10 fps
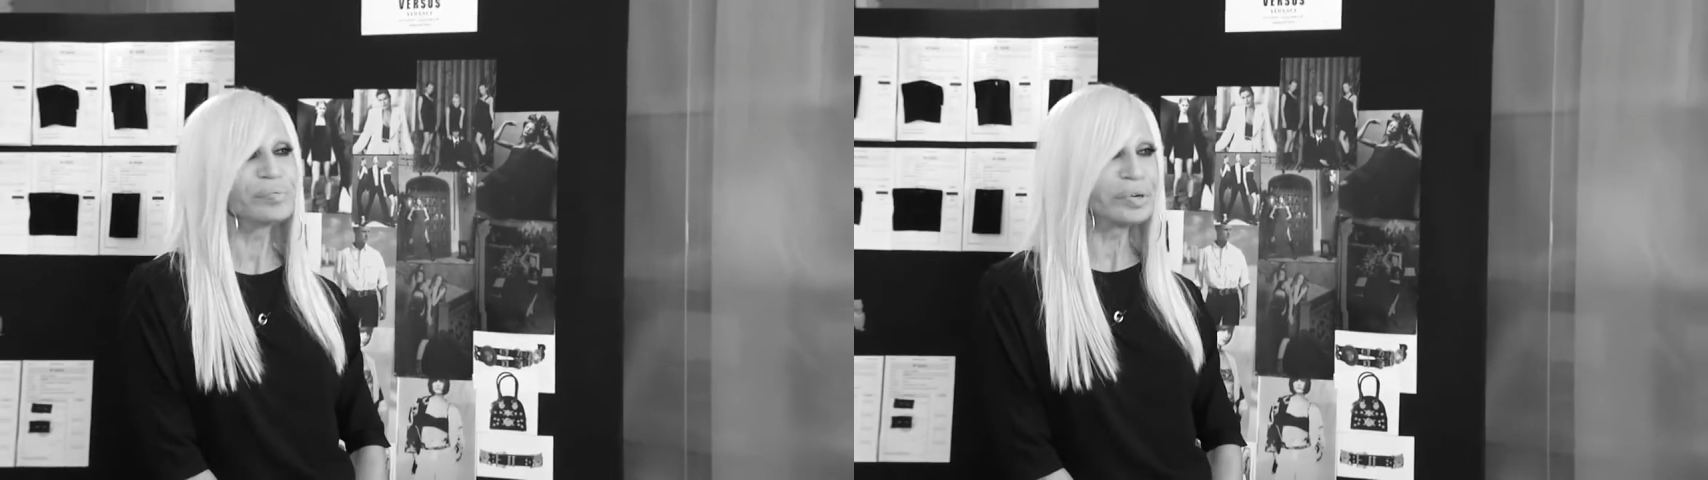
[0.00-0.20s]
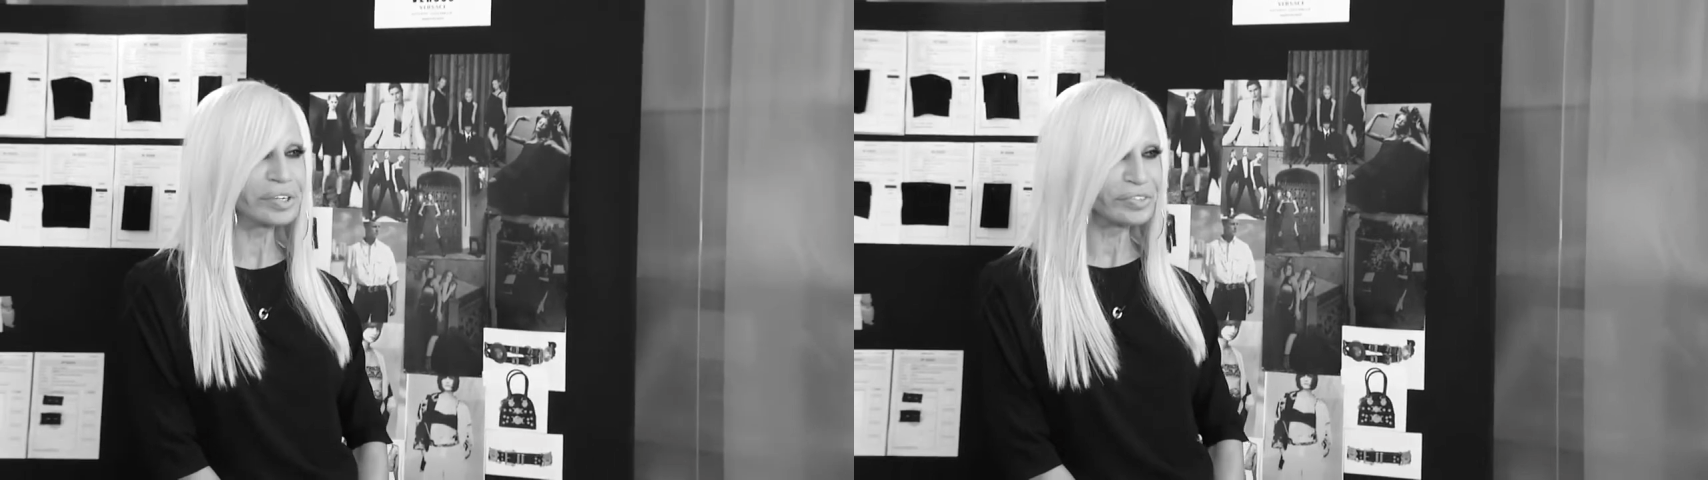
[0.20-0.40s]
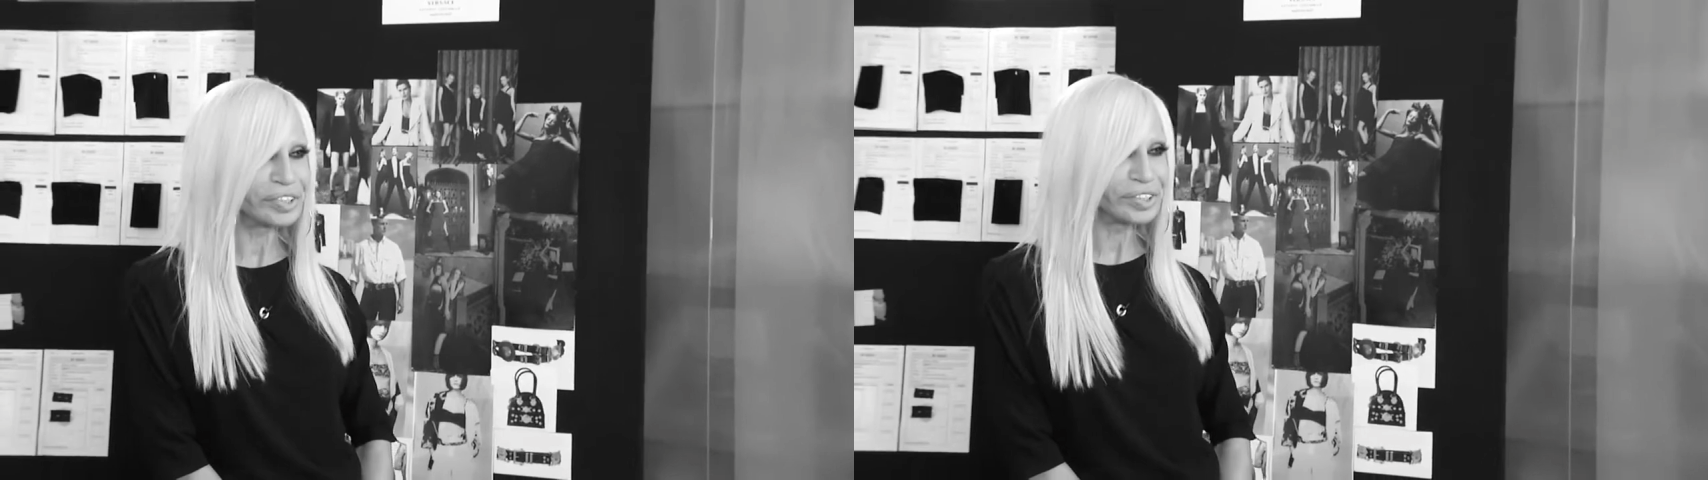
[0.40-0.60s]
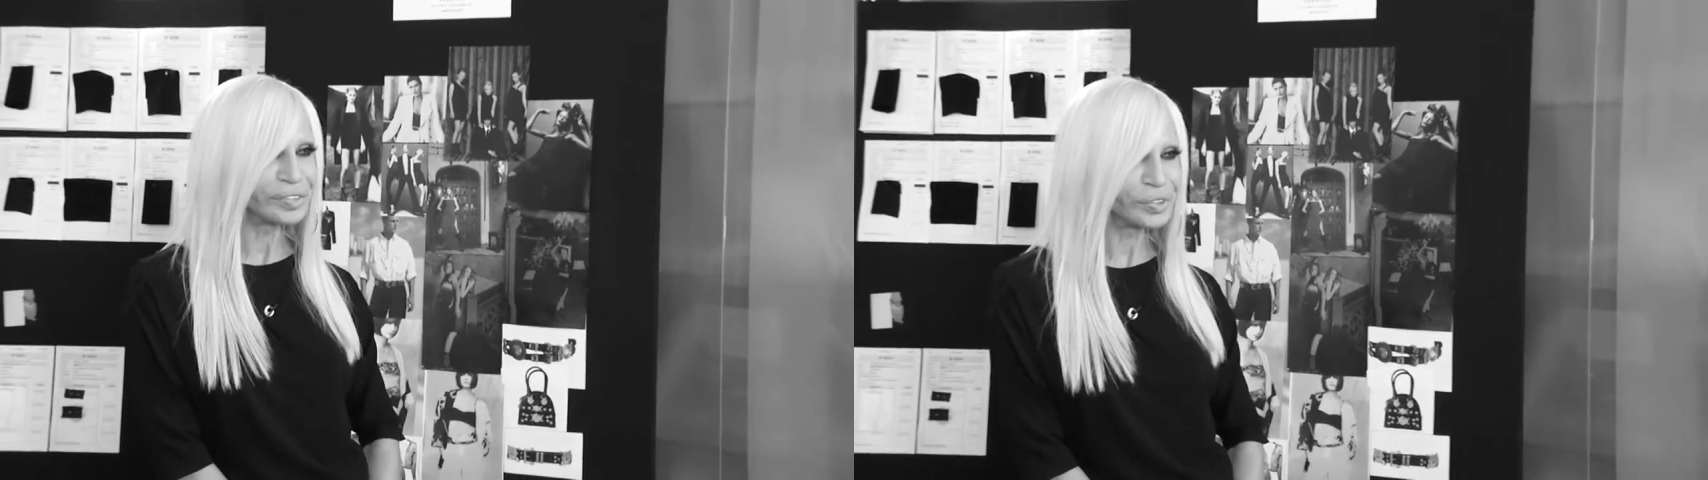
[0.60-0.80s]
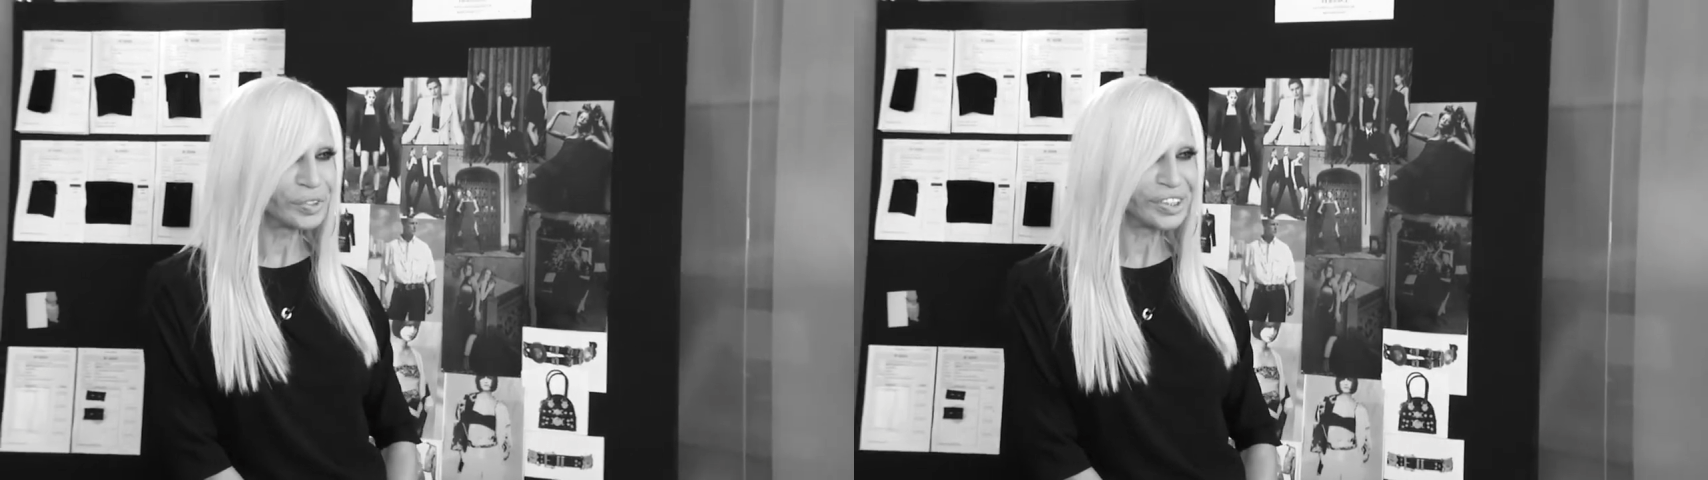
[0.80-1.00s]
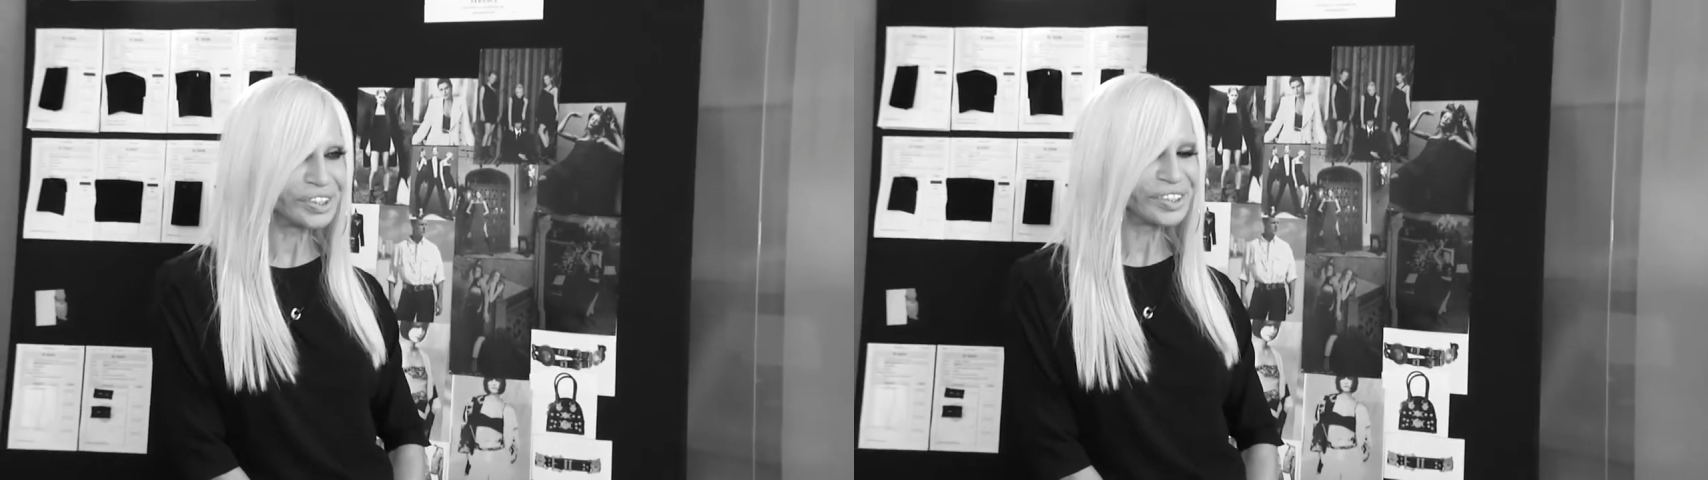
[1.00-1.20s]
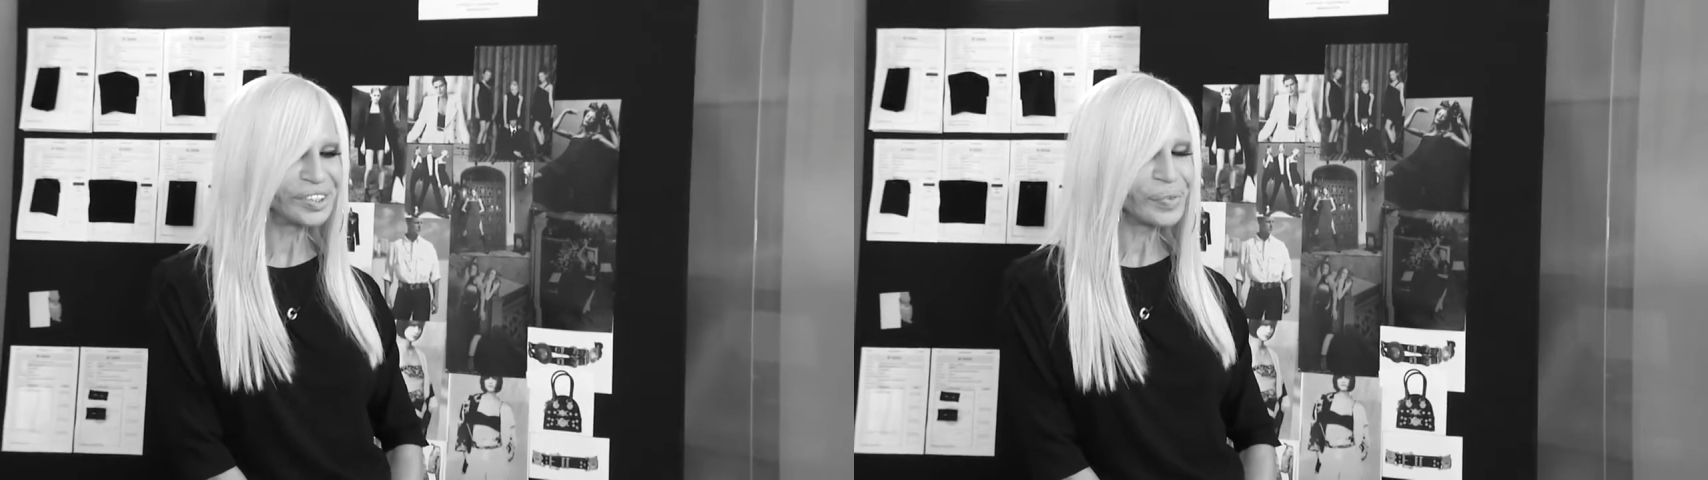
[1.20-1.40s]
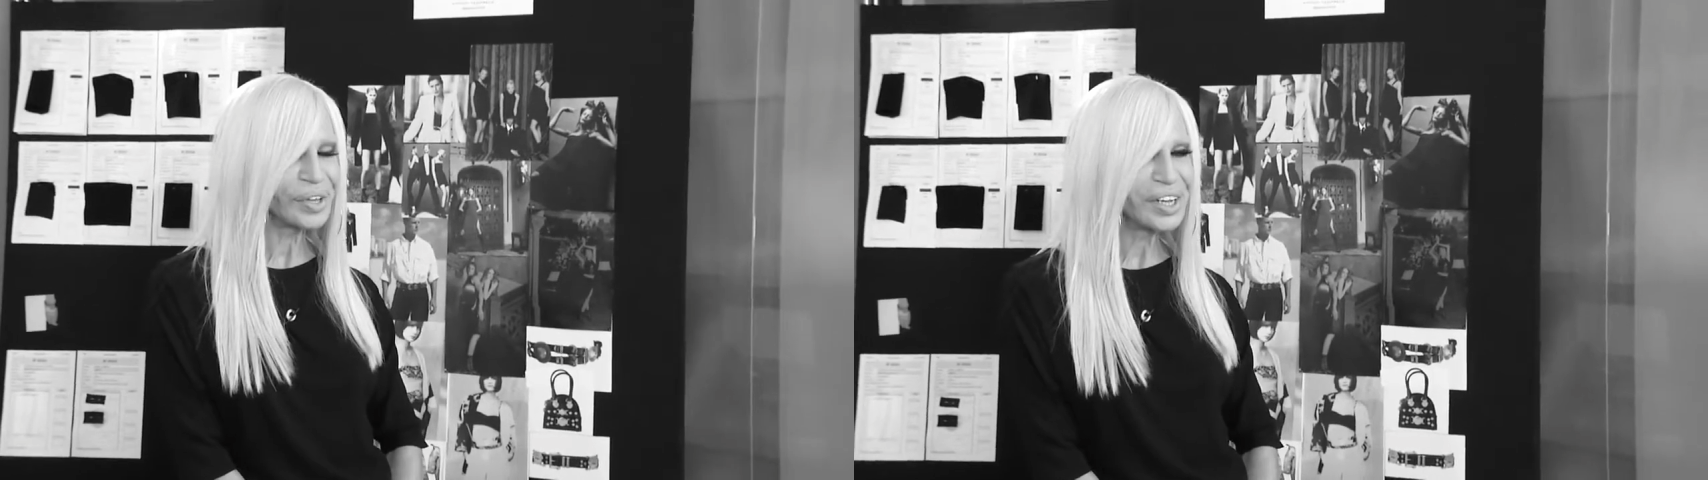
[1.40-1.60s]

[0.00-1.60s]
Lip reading: perfect for this.